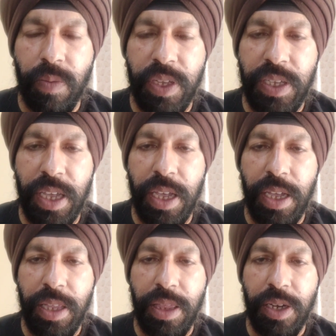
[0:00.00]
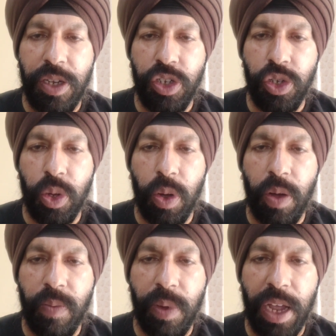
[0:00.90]
we say that the show
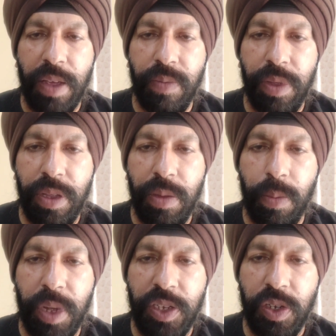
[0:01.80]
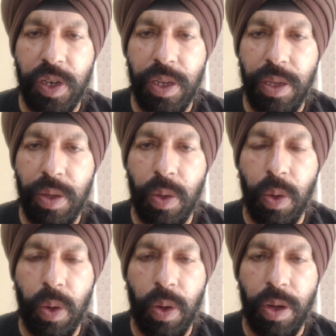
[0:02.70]
of life must
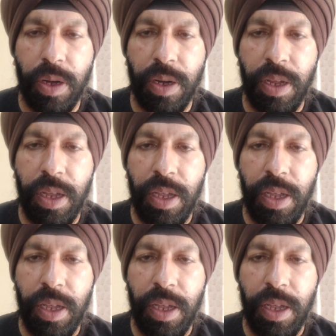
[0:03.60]
go on.